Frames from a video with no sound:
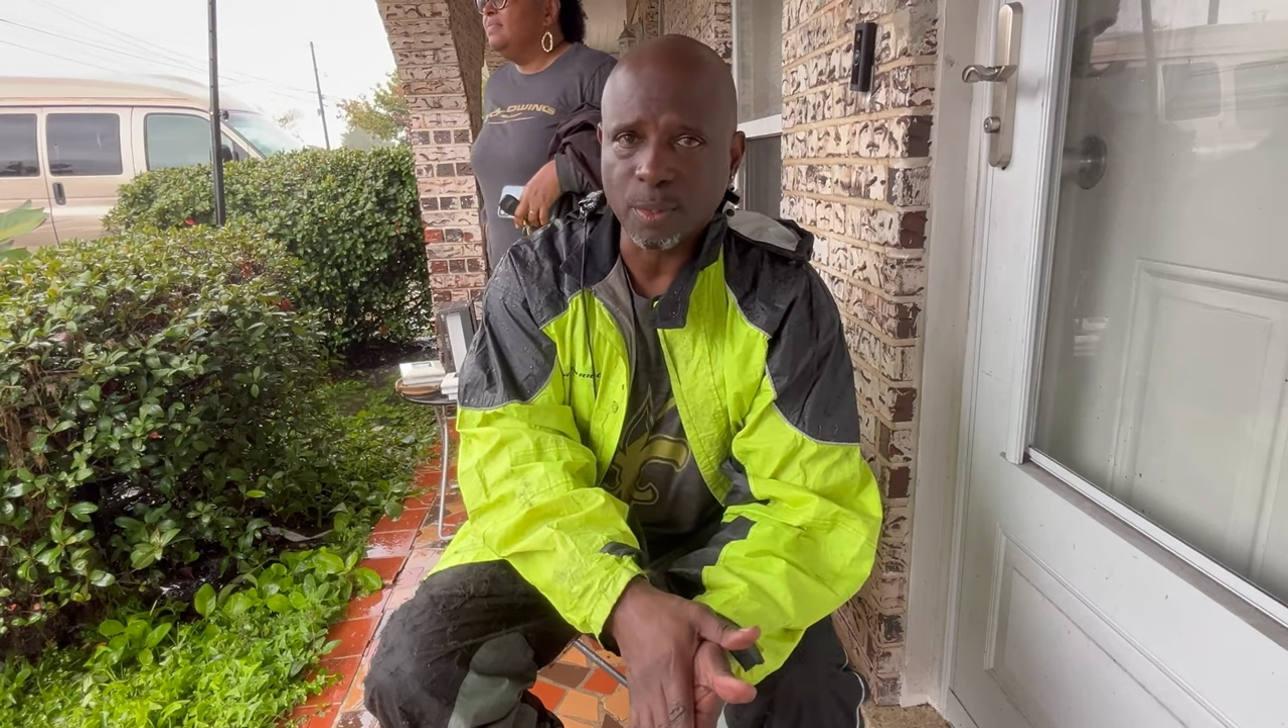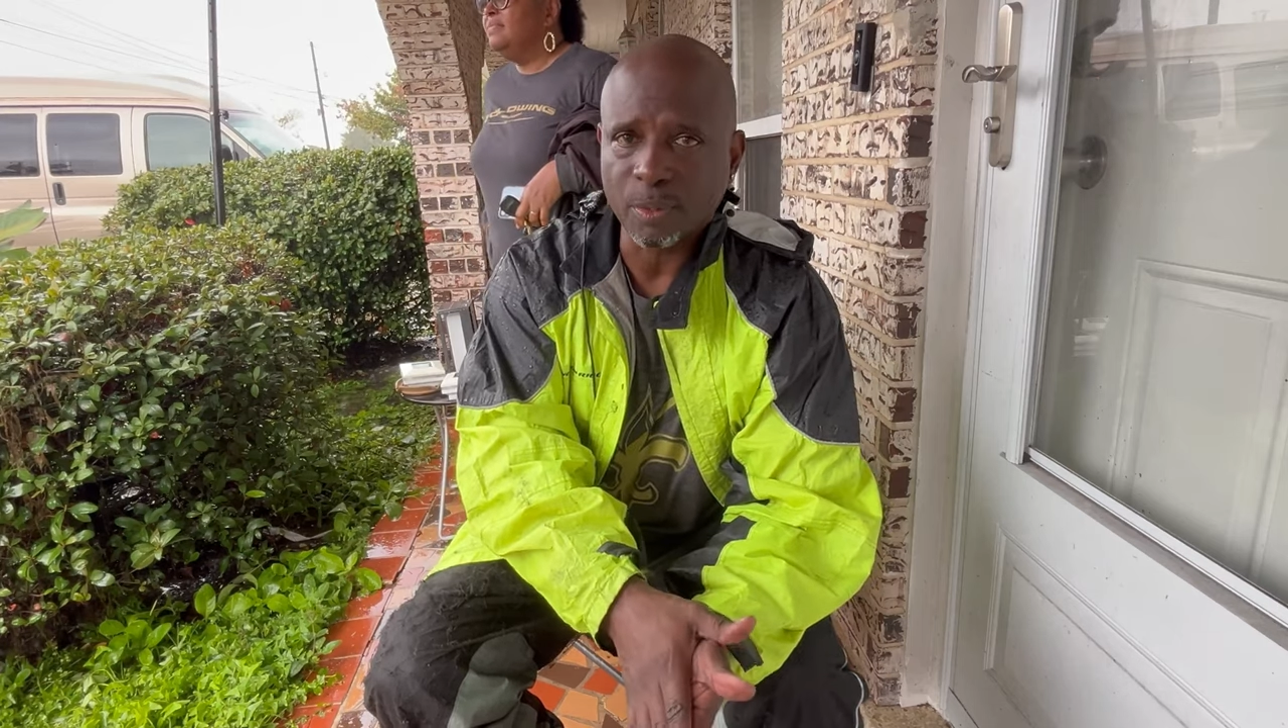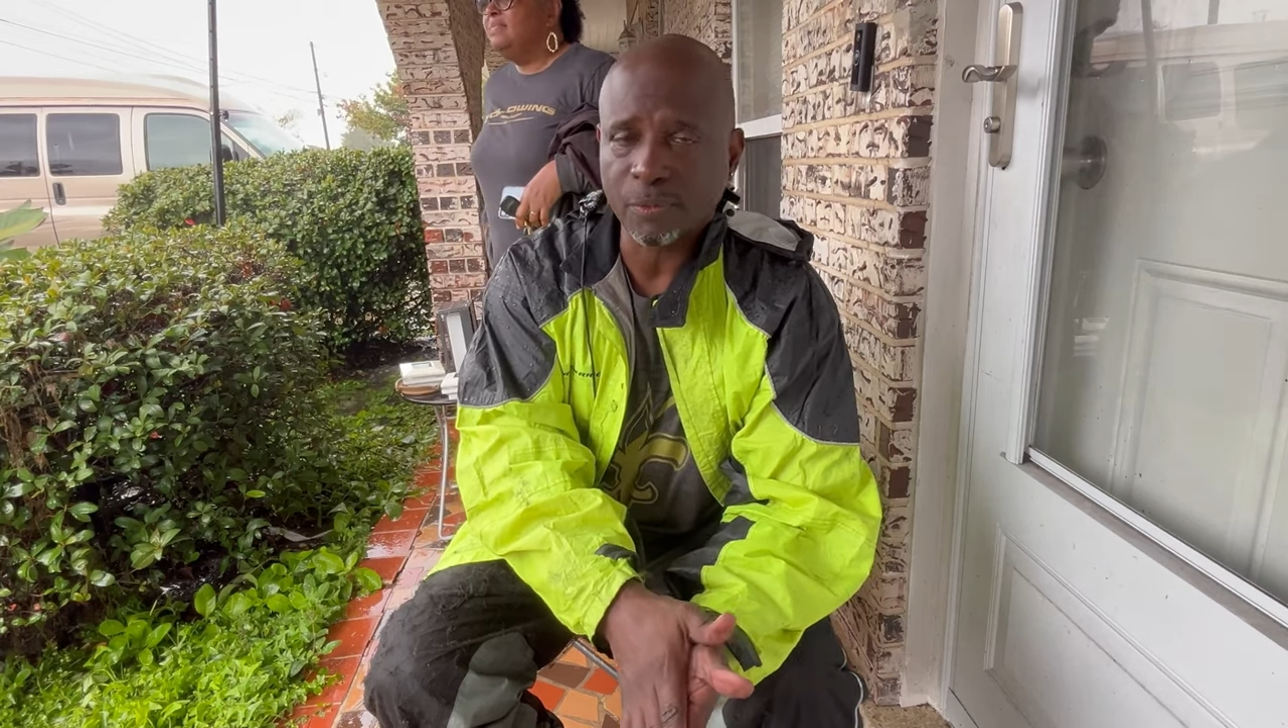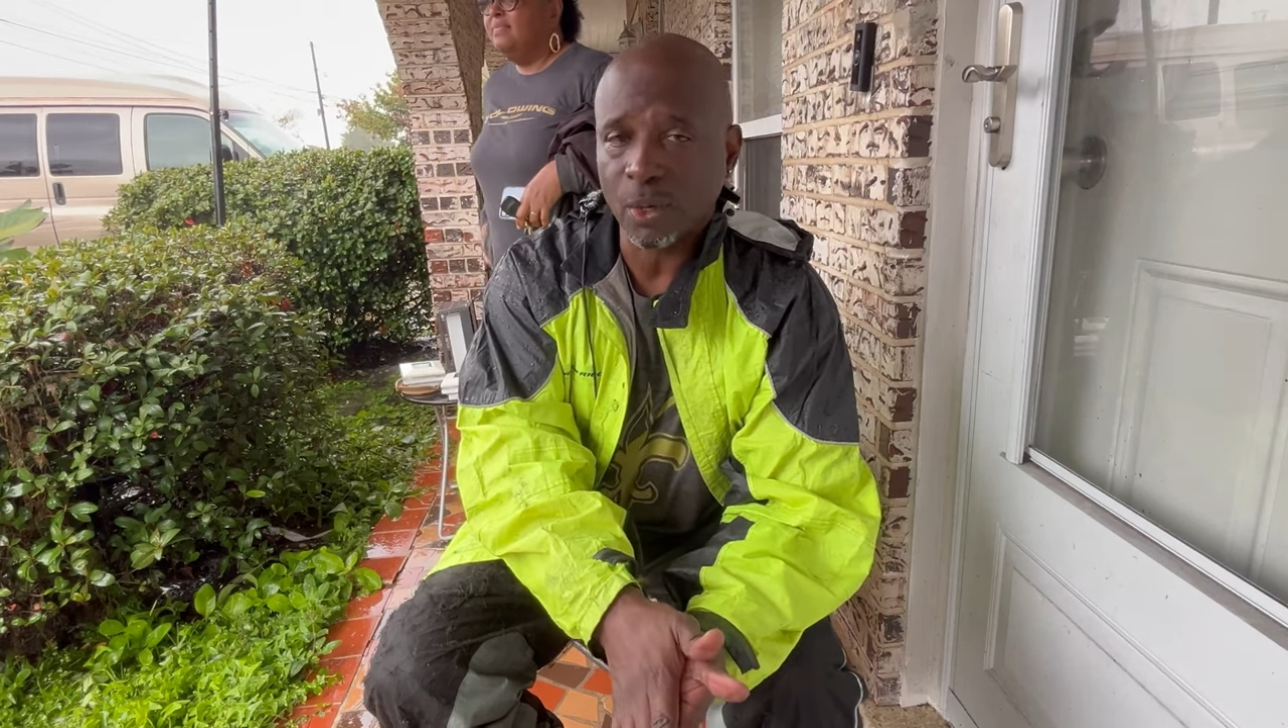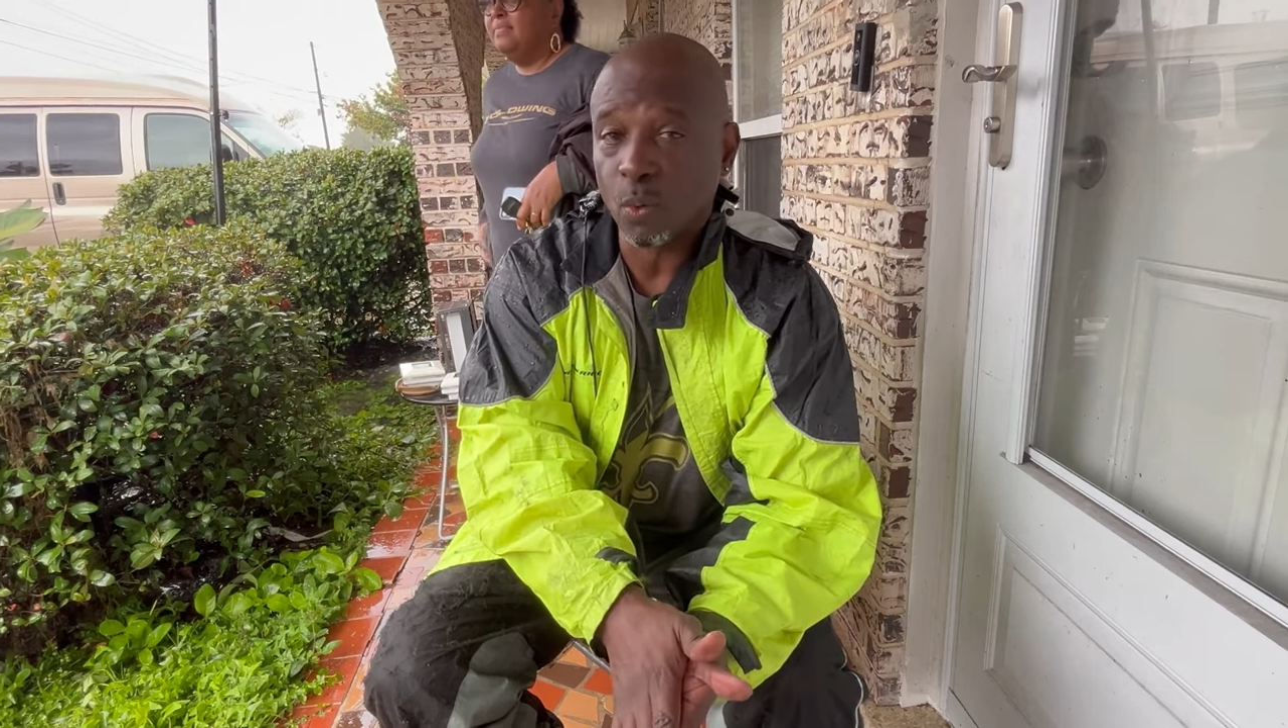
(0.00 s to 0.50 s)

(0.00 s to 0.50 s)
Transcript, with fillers: You prefer